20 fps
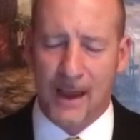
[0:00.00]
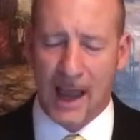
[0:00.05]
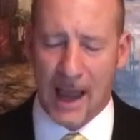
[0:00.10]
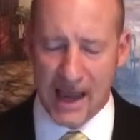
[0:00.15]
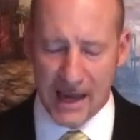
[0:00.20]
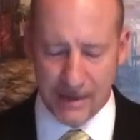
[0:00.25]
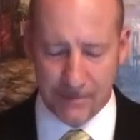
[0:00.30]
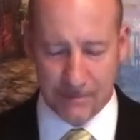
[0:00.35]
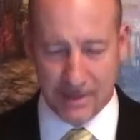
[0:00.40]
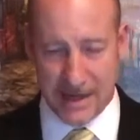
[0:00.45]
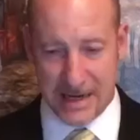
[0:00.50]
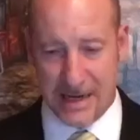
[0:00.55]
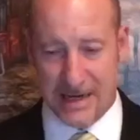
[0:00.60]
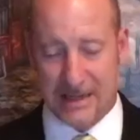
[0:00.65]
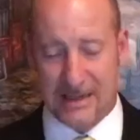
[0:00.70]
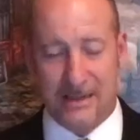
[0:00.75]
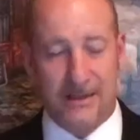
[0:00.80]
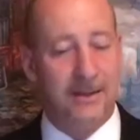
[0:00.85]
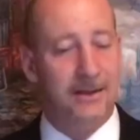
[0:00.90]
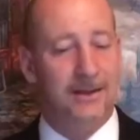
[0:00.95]

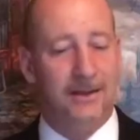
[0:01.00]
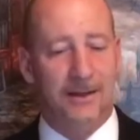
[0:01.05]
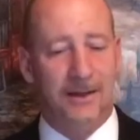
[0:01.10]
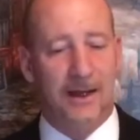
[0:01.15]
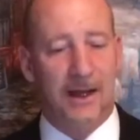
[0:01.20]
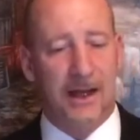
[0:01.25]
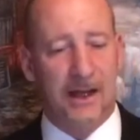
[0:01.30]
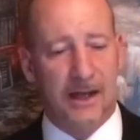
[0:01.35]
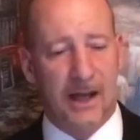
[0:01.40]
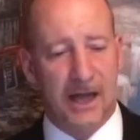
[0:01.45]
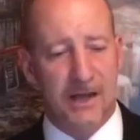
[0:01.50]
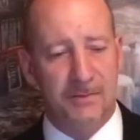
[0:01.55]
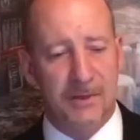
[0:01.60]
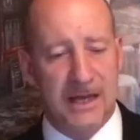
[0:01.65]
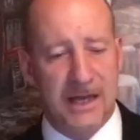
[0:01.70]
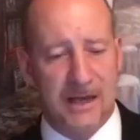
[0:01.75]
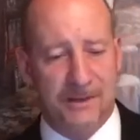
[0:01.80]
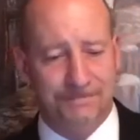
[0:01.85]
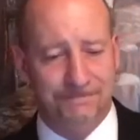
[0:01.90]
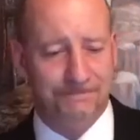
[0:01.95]
Amen and
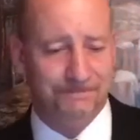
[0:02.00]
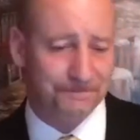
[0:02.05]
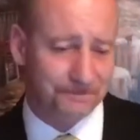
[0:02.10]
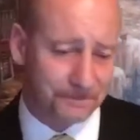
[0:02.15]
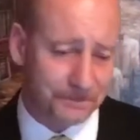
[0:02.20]
amen.